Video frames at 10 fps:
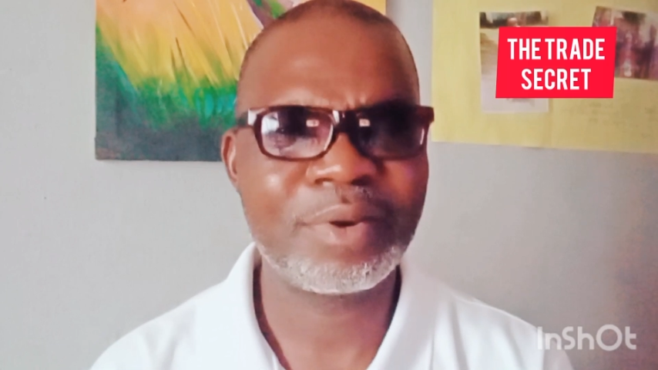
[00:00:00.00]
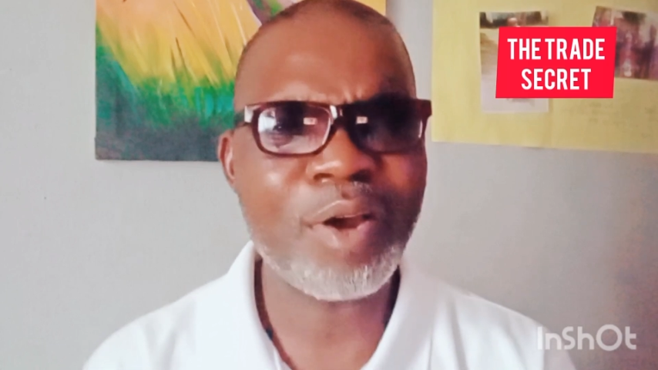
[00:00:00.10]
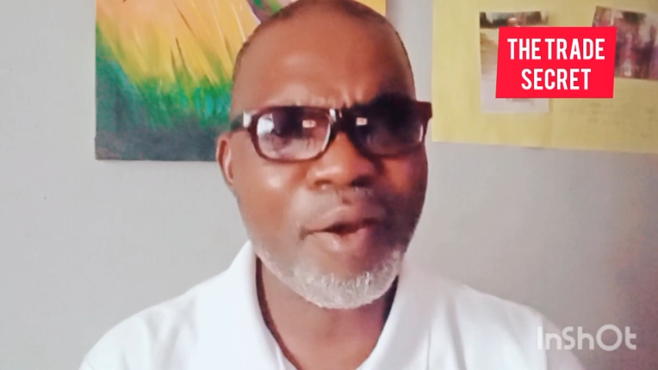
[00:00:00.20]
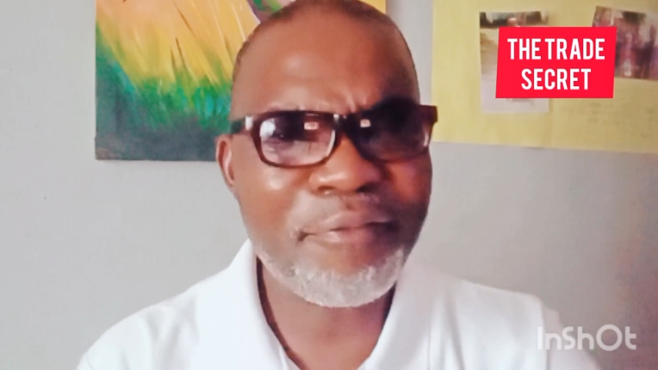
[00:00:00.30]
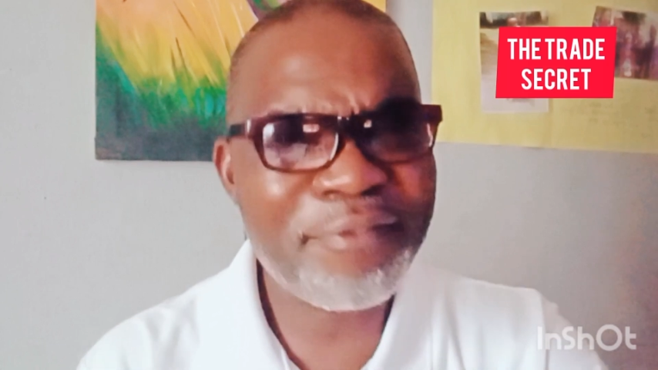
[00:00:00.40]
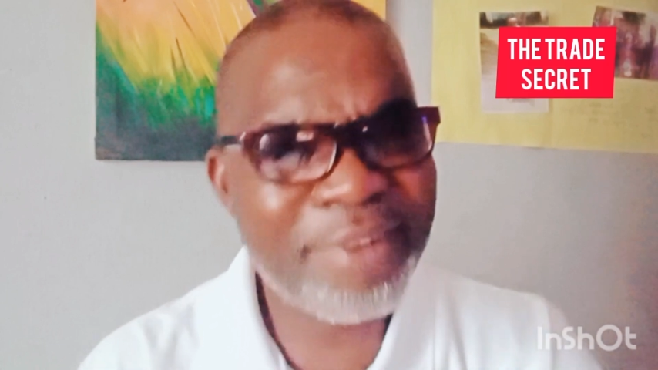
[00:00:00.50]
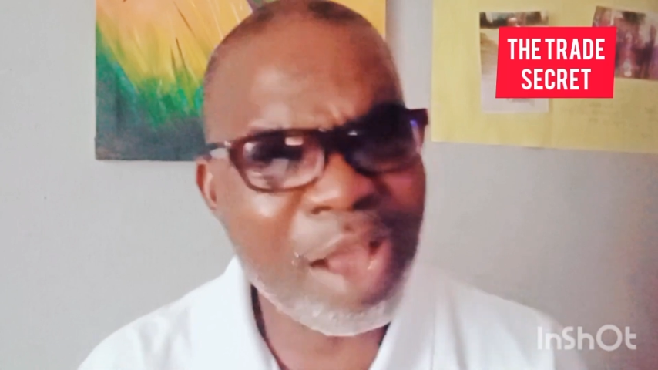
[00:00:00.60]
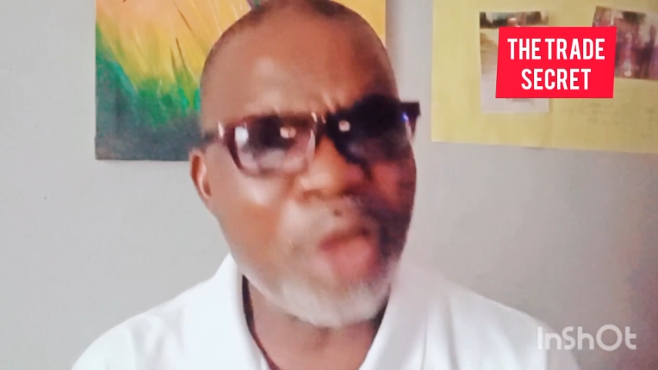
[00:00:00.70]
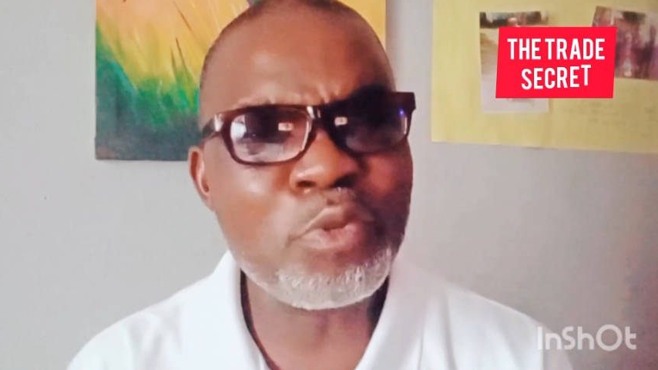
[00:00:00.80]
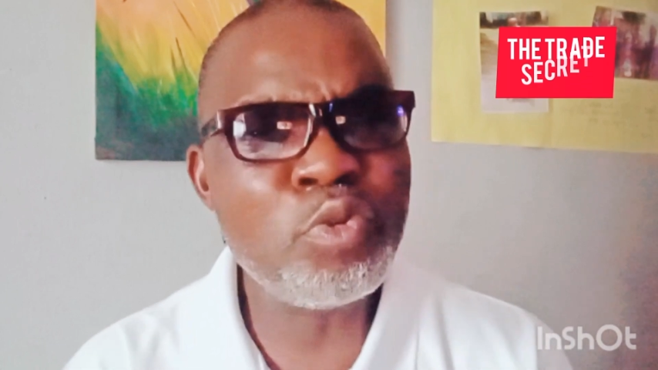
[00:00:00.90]
Of
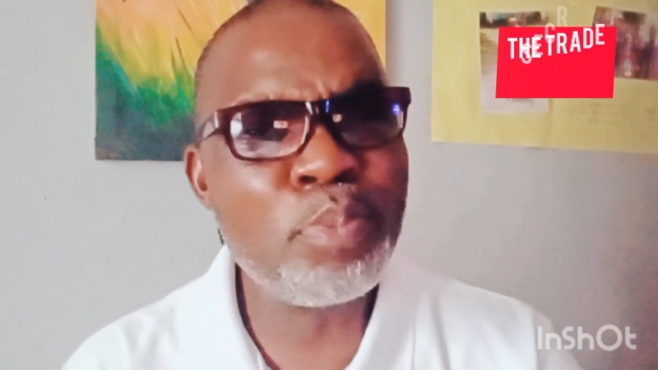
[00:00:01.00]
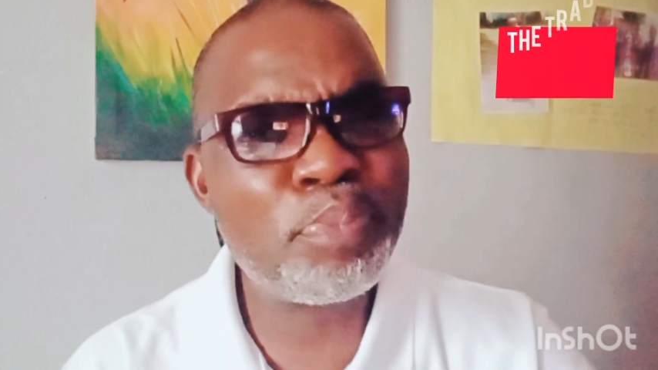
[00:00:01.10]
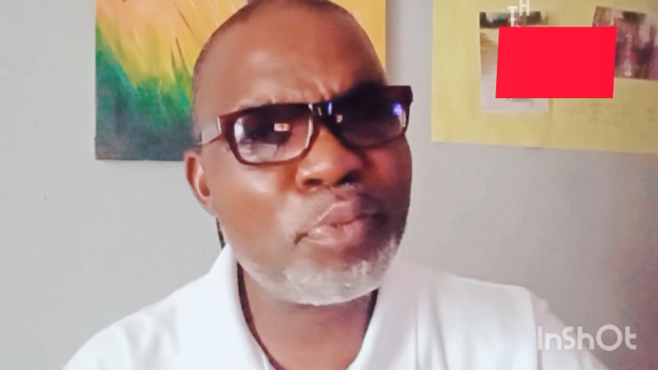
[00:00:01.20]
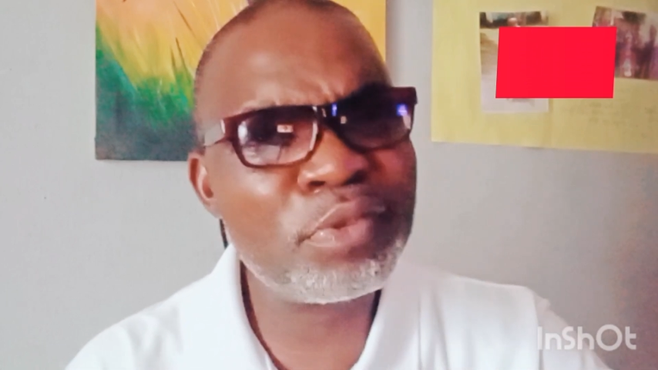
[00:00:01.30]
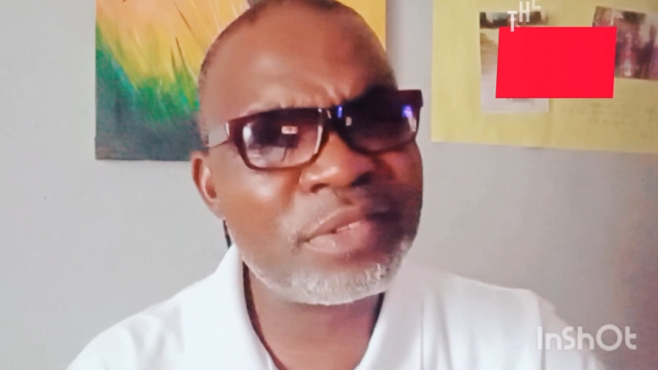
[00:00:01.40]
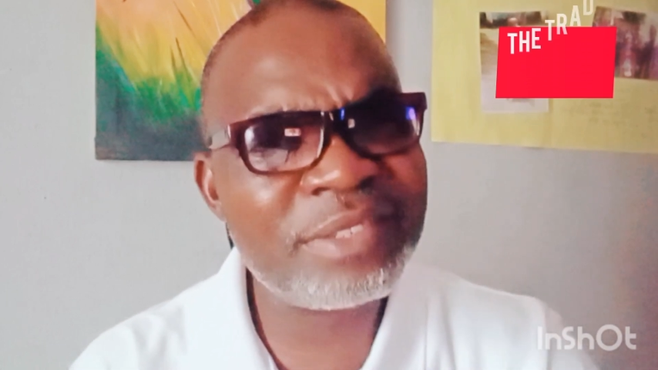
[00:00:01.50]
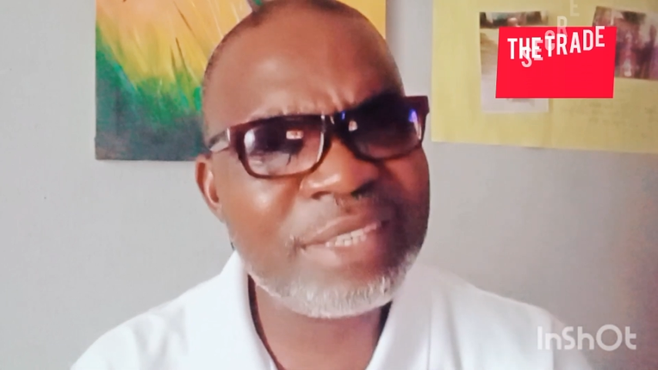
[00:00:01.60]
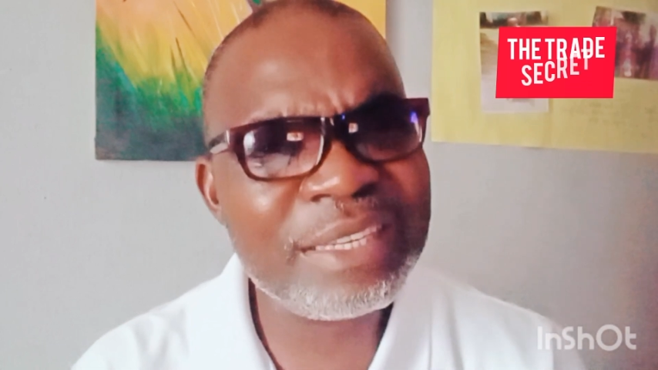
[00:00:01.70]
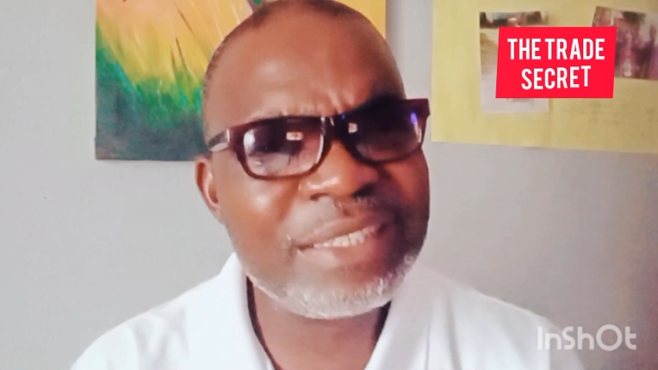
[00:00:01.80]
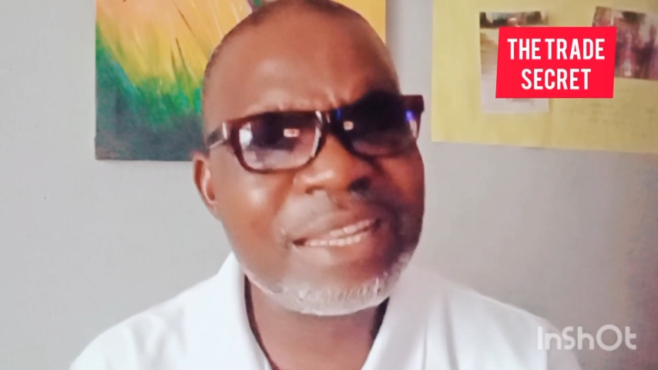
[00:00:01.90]
God. You
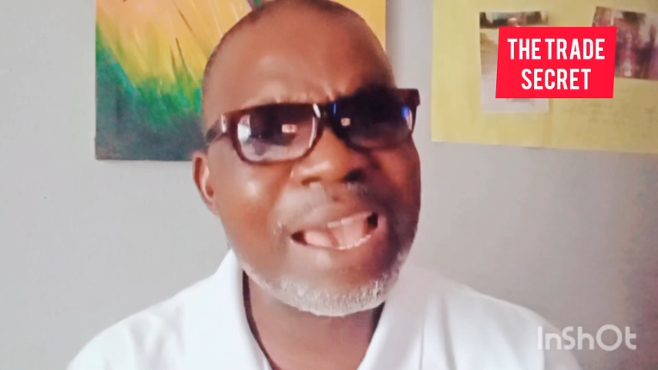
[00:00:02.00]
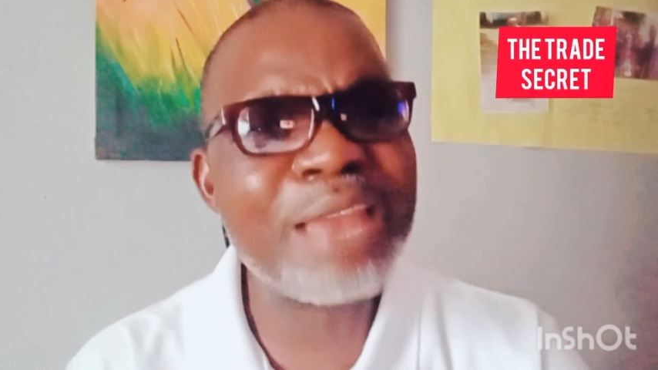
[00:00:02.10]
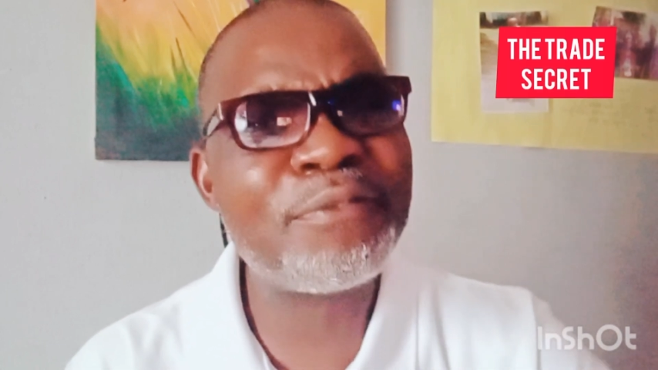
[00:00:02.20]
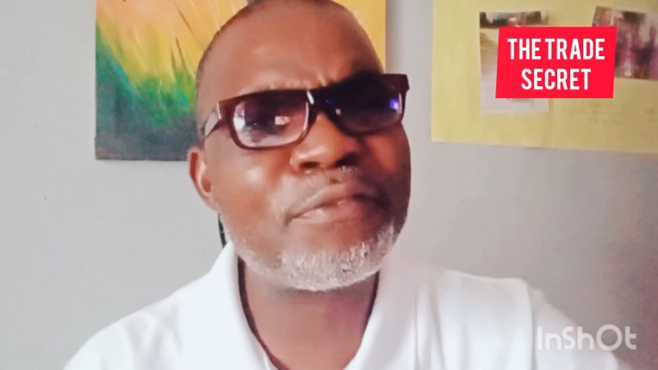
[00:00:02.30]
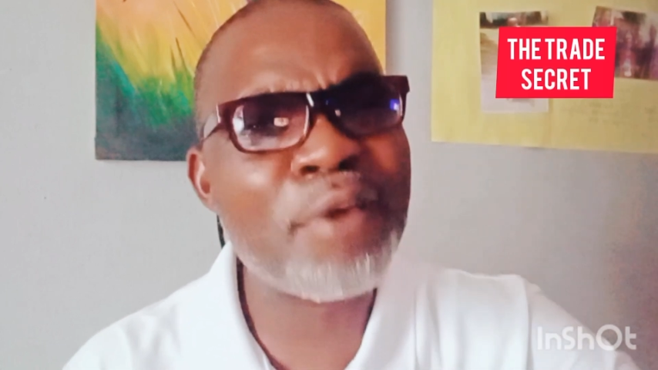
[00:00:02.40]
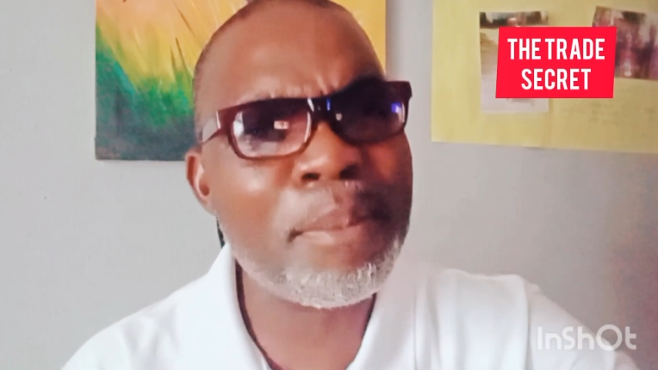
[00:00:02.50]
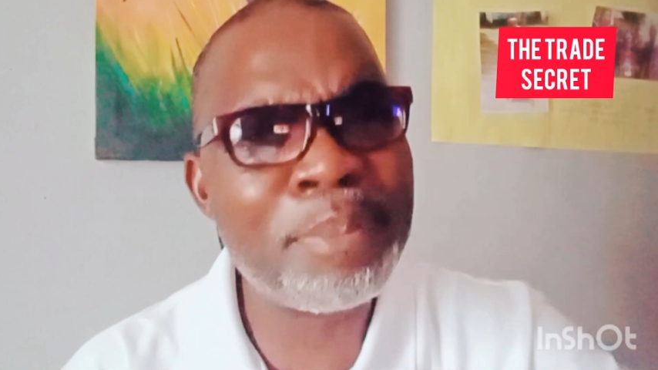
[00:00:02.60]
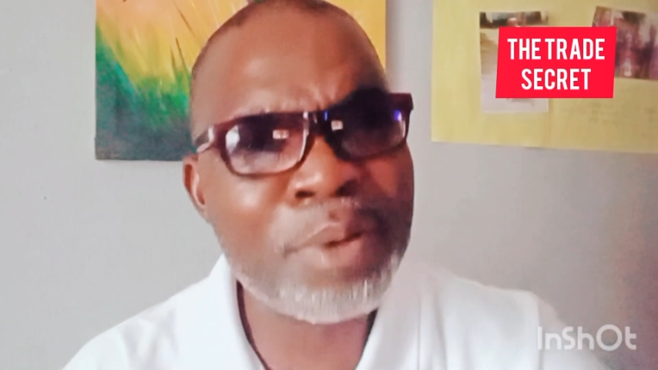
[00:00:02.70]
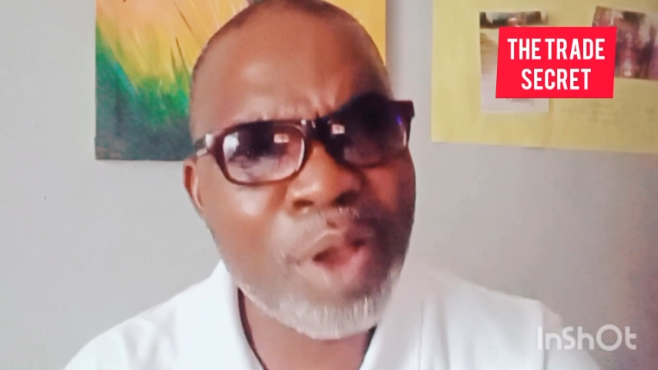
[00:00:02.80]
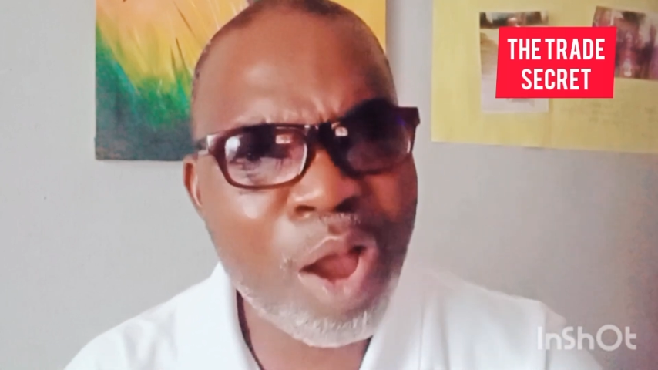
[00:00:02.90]
proceeded
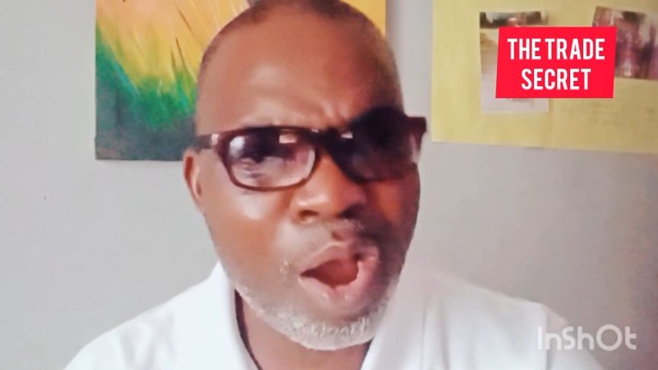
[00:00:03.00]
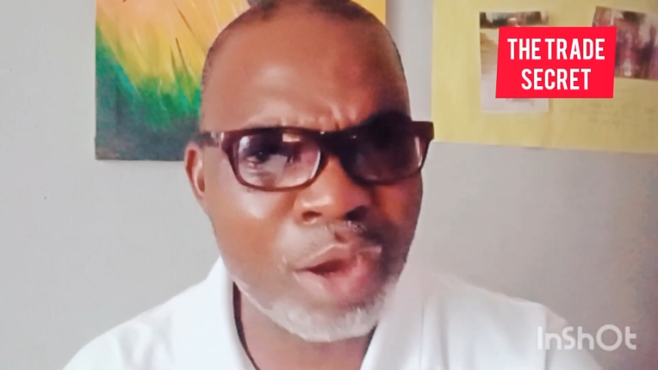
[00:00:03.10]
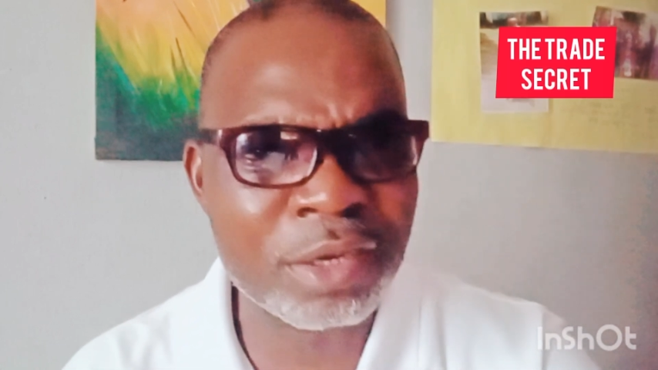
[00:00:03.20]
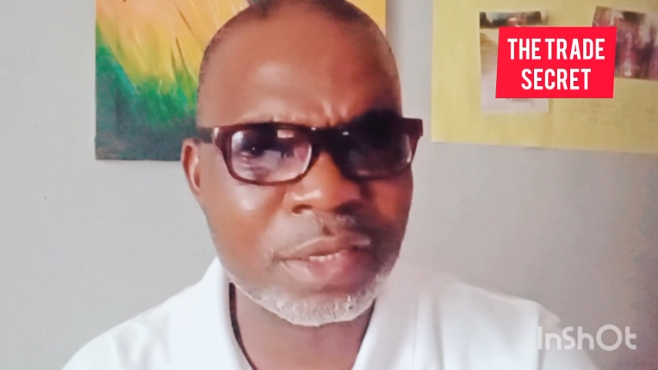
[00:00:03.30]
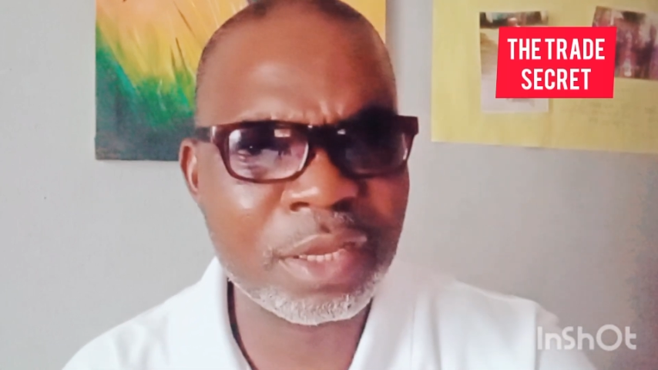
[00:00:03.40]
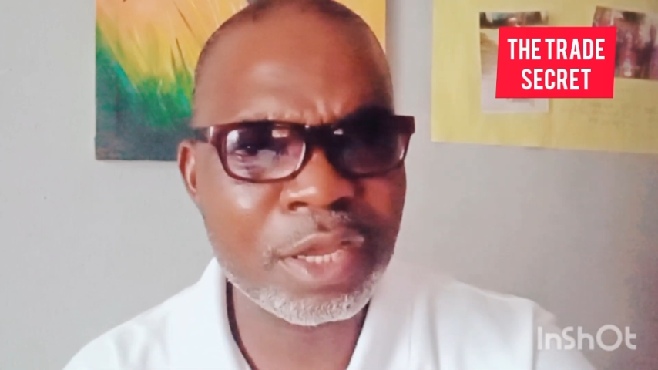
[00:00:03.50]
from God.